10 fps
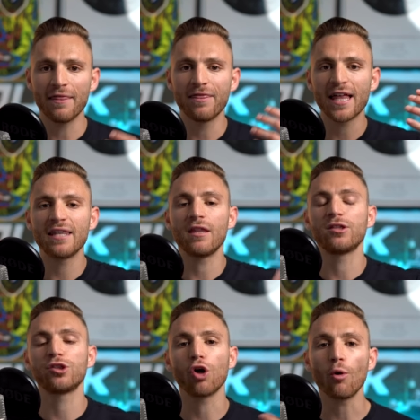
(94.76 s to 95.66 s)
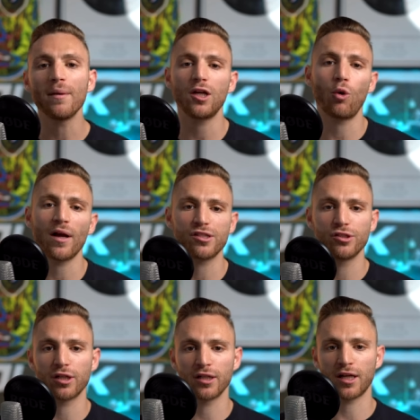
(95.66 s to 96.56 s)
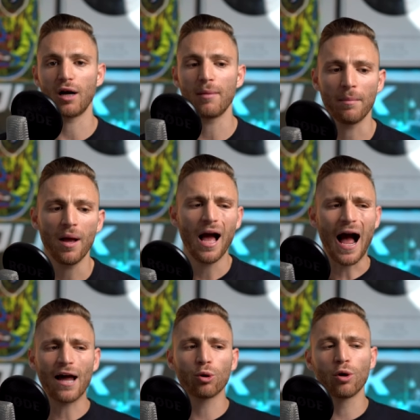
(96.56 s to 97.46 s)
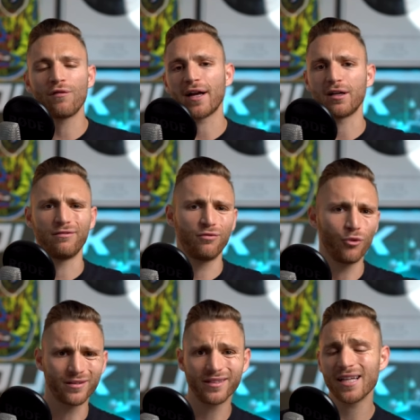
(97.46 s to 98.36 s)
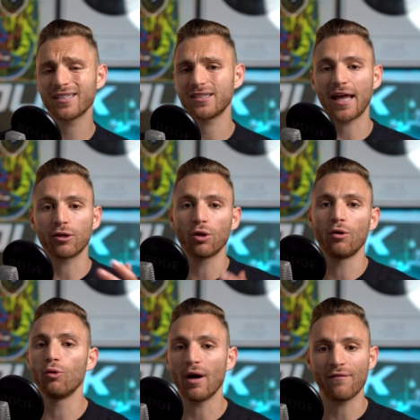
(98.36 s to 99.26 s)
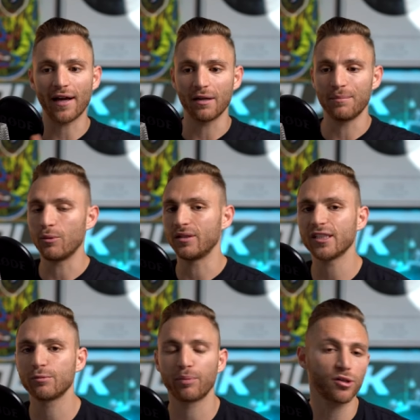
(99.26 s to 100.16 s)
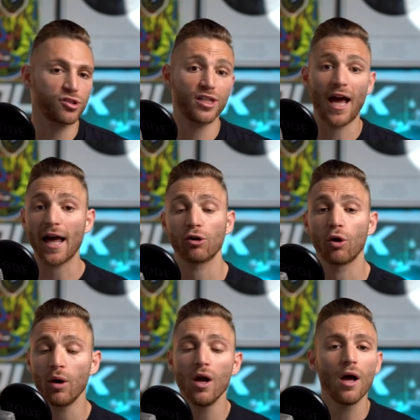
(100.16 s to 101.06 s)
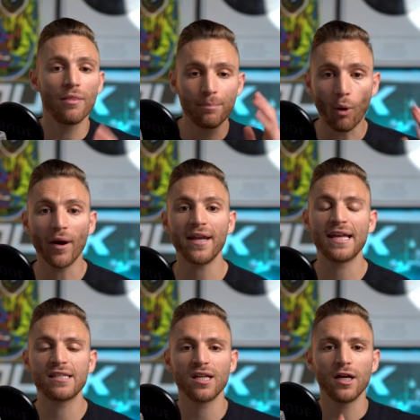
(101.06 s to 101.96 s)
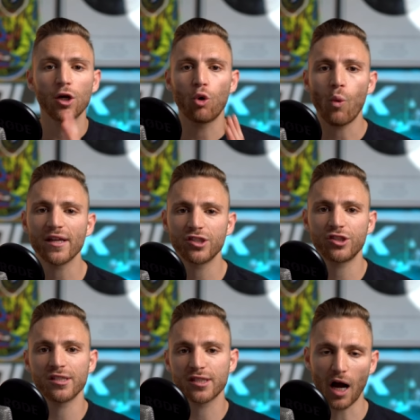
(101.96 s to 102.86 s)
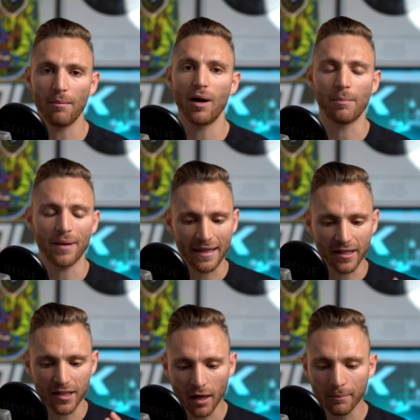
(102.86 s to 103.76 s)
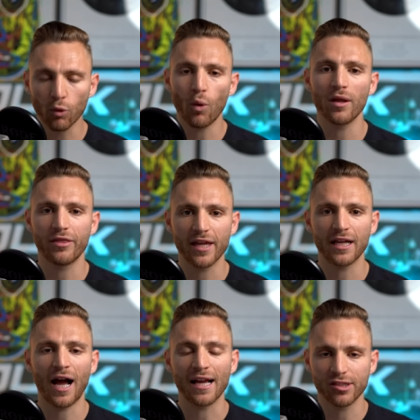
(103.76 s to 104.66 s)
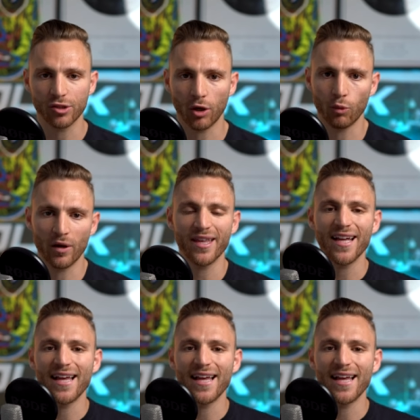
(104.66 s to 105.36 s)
And then so many questions are gonna come up. I don't know if I could afford this. I don't know who, if I can be with this person. I don't know. Point is, questions come up, and the number one thing I start with